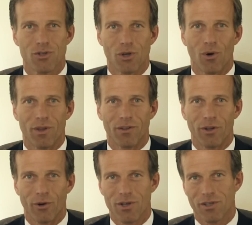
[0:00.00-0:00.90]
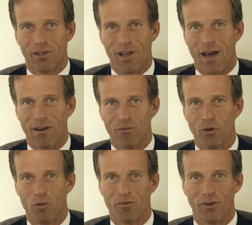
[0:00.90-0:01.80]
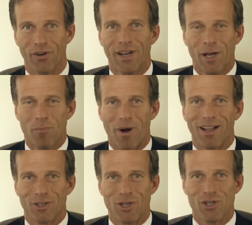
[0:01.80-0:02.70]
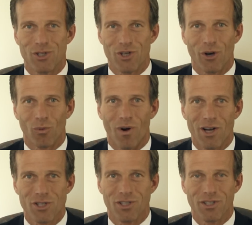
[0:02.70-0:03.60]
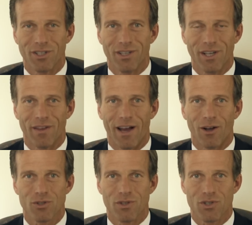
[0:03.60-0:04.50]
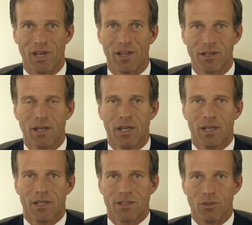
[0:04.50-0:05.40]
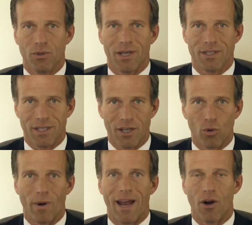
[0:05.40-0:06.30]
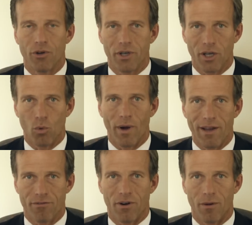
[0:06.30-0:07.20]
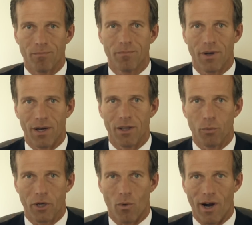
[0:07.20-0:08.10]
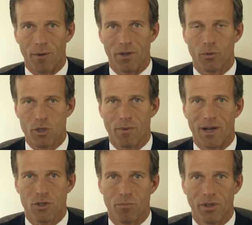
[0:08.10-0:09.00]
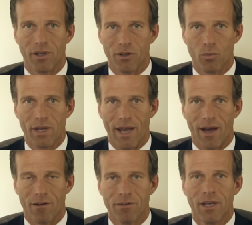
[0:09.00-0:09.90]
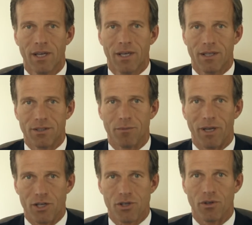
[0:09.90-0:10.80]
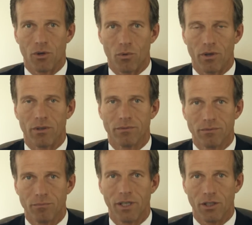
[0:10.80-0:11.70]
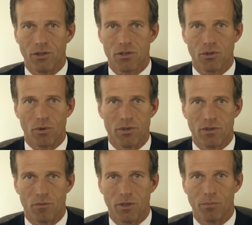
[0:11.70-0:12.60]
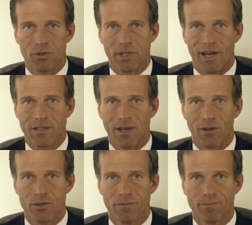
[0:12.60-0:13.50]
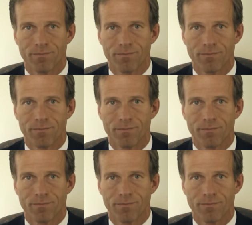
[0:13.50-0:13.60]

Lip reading: so that there isn't a lot of room for politicians here in Washington in the House and the Senate to get around or get away from the requirement, the responsibility that we have to make sure that we're being good stewards of the people's tax dollars.